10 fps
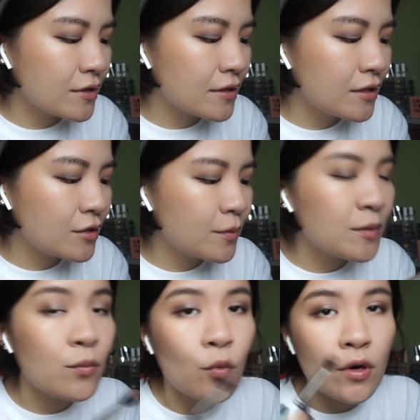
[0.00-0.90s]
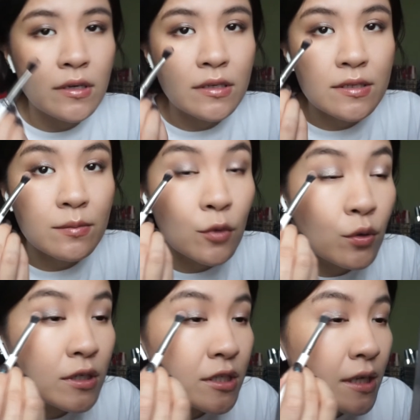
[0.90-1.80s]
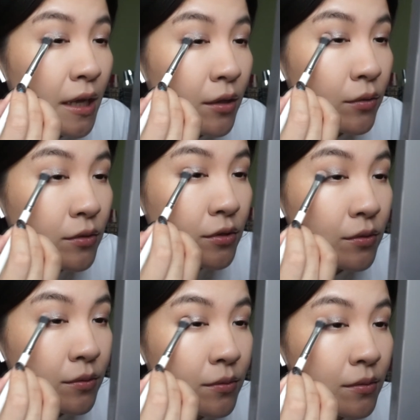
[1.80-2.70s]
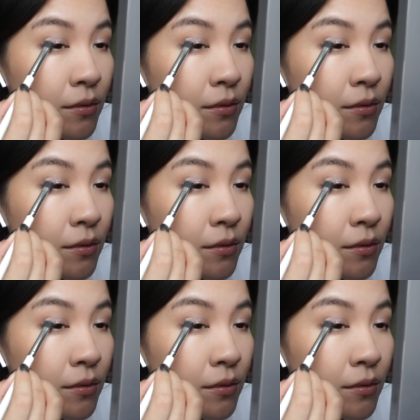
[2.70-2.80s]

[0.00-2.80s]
a little bit more the smoke shadow to